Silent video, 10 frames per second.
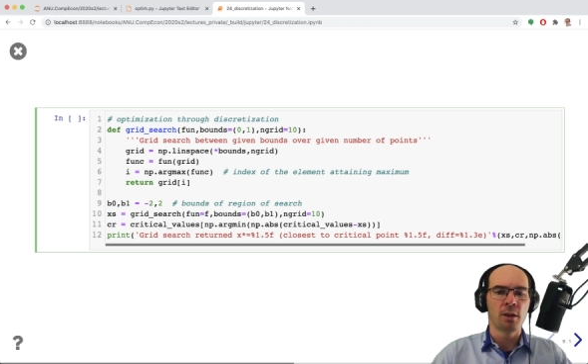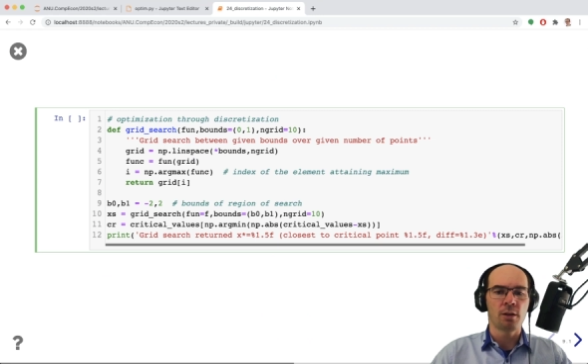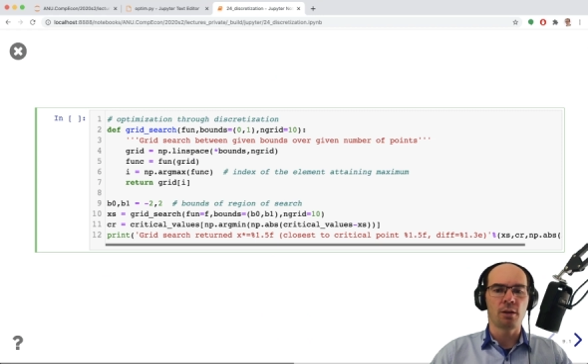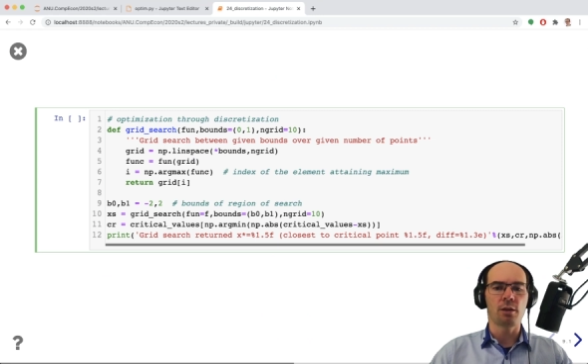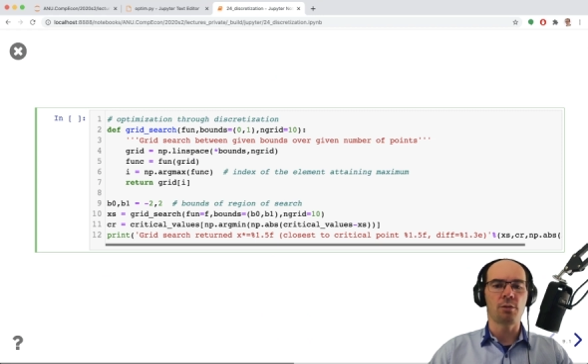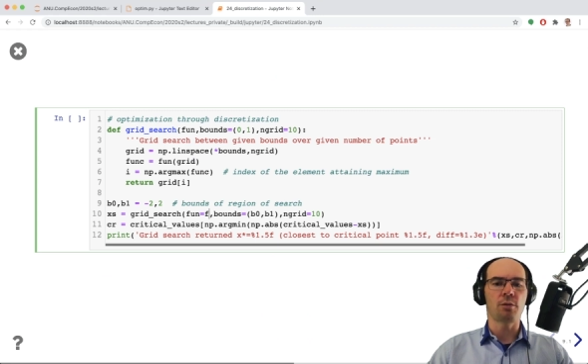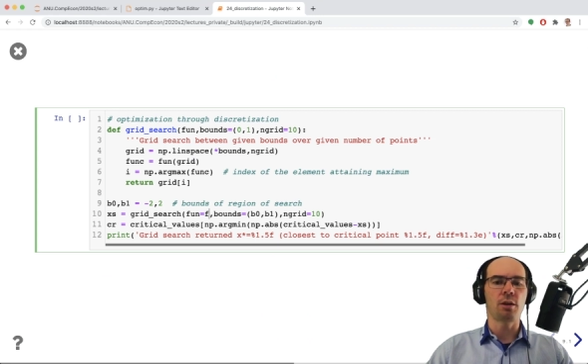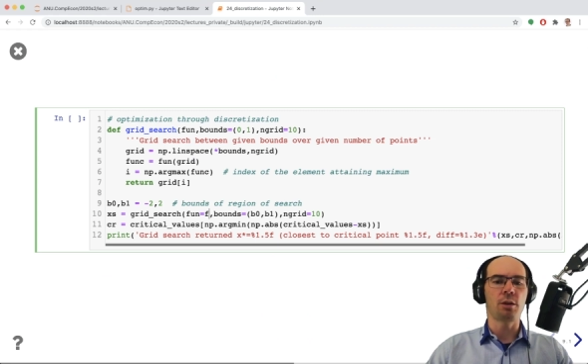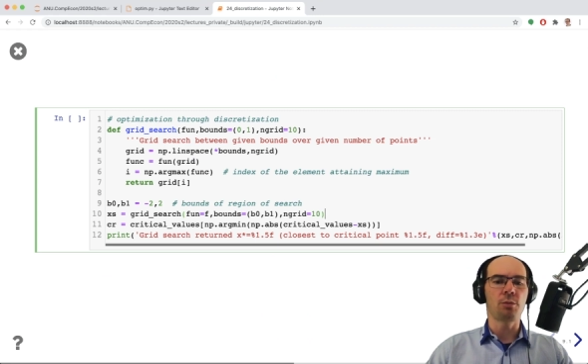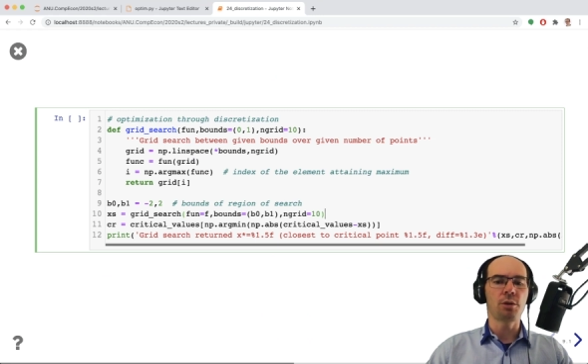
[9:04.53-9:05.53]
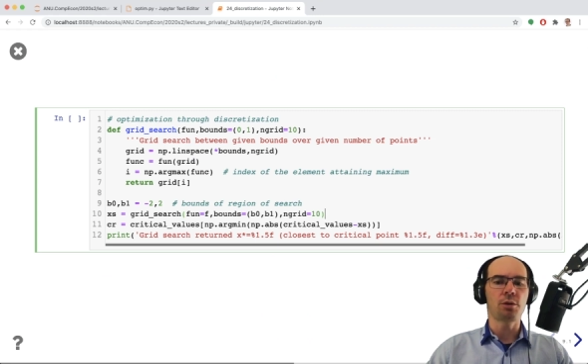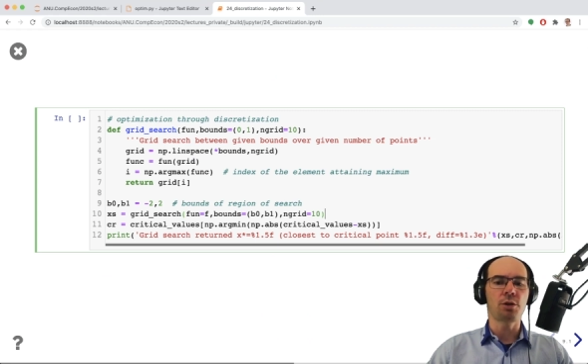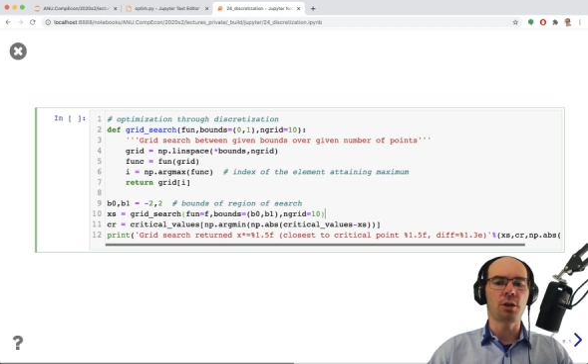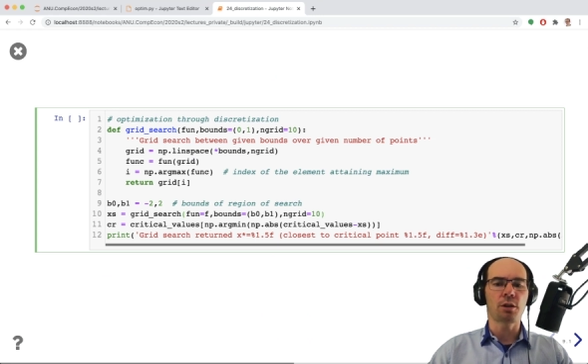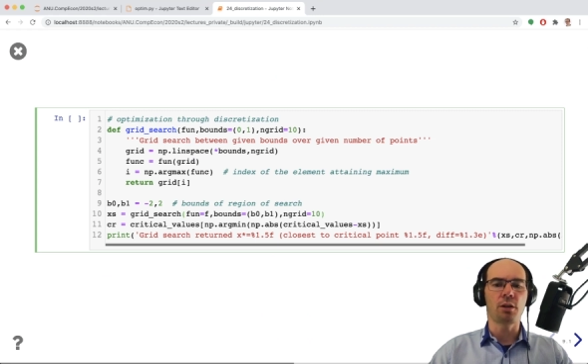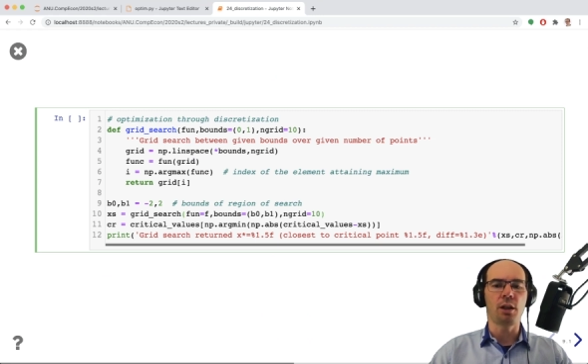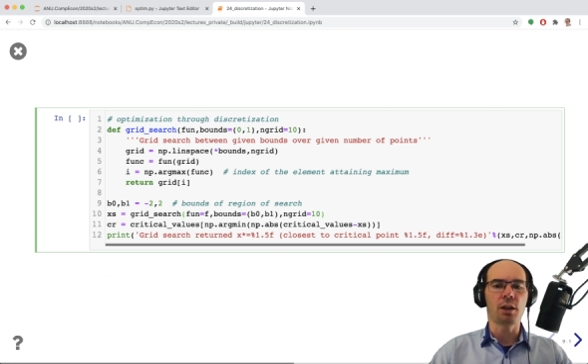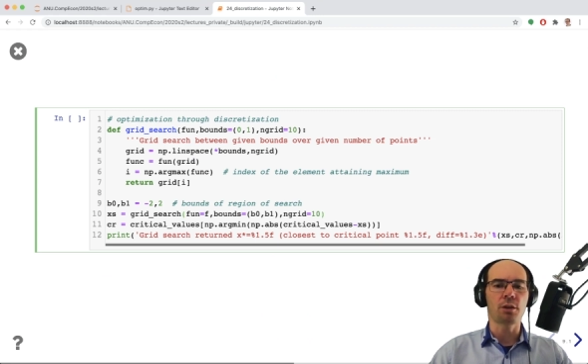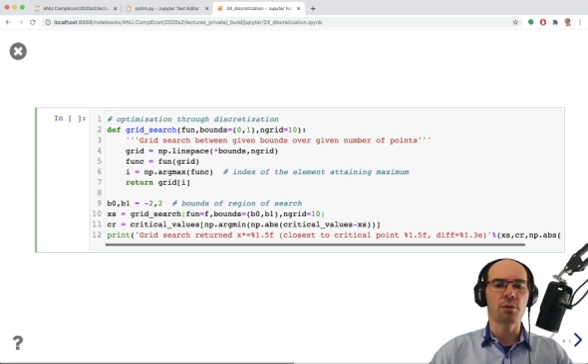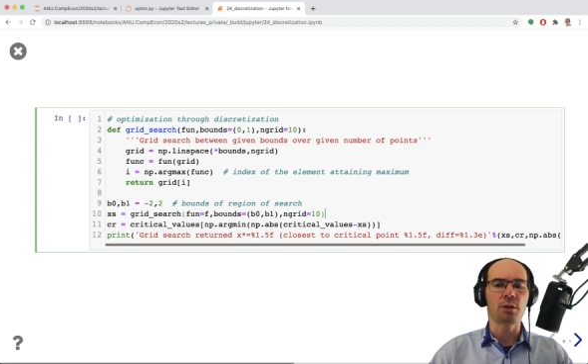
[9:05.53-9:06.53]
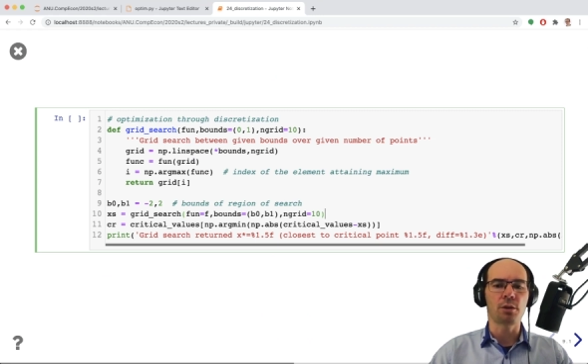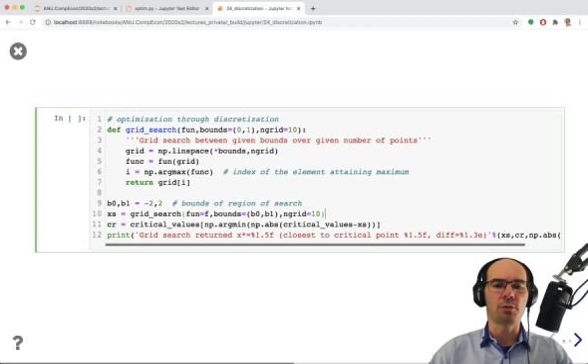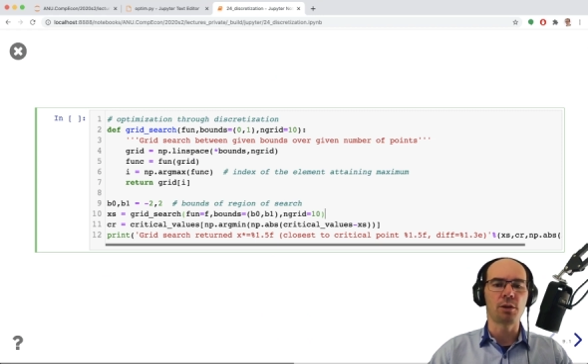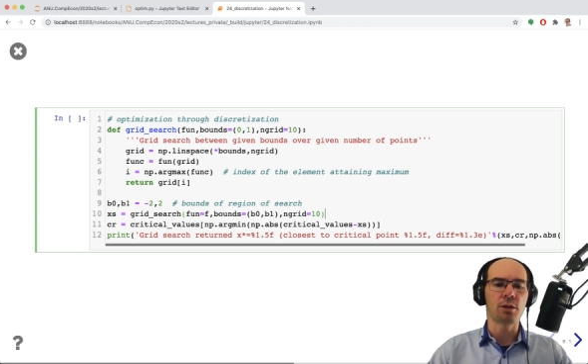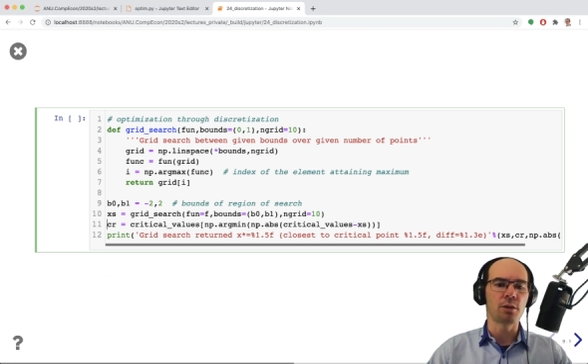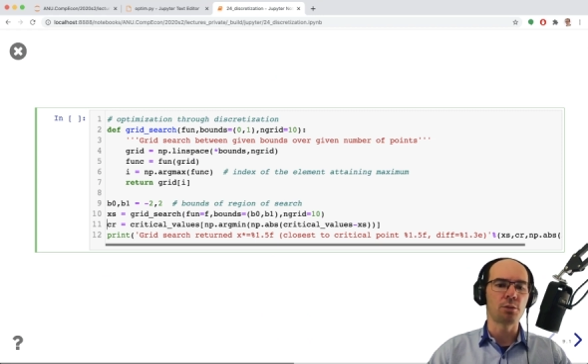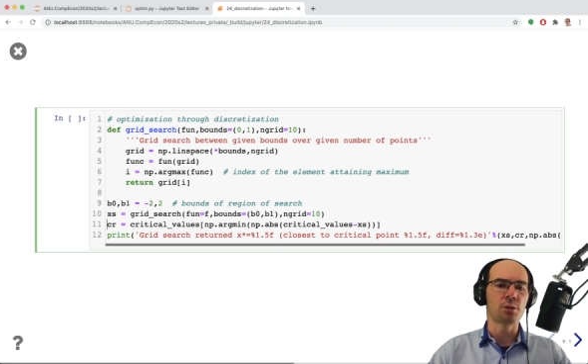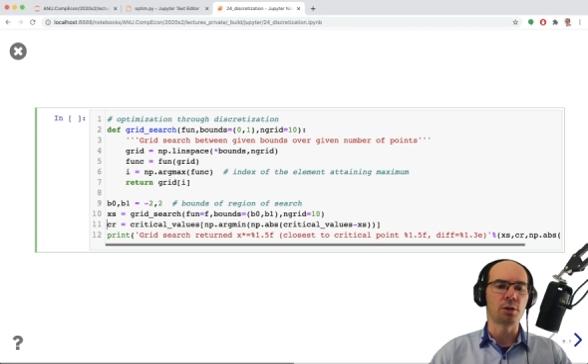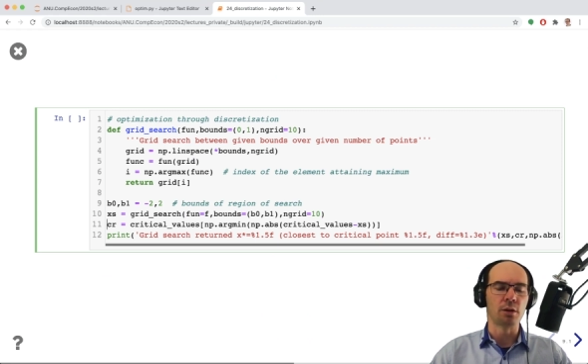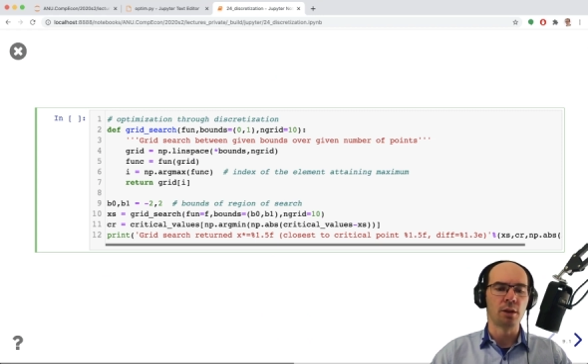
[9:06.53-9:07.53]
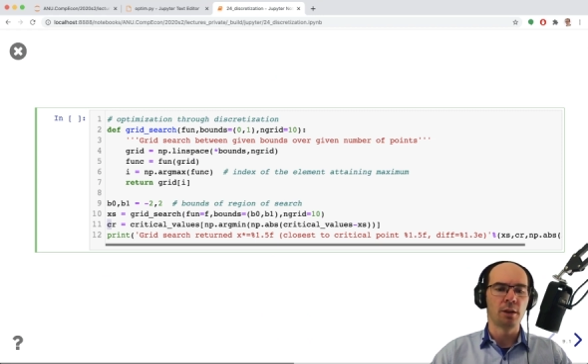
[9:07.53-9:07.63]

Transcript: Now, I want to check the accuracy of the solution.